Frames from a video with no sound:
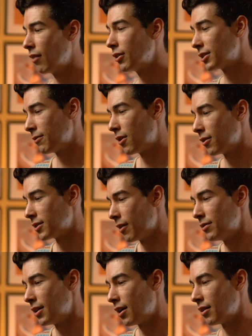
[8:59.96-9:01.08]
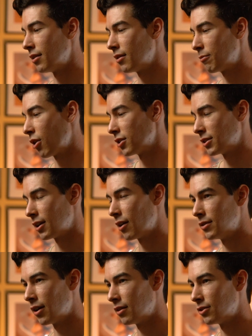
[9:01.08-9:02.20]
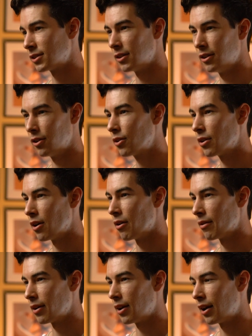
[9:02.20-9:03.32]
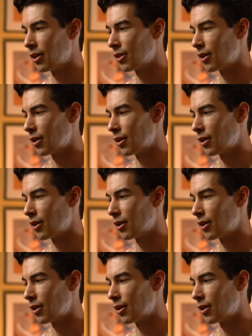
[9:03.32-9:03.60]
I looked at photos that I've done, projects that I've done just a year ago, and I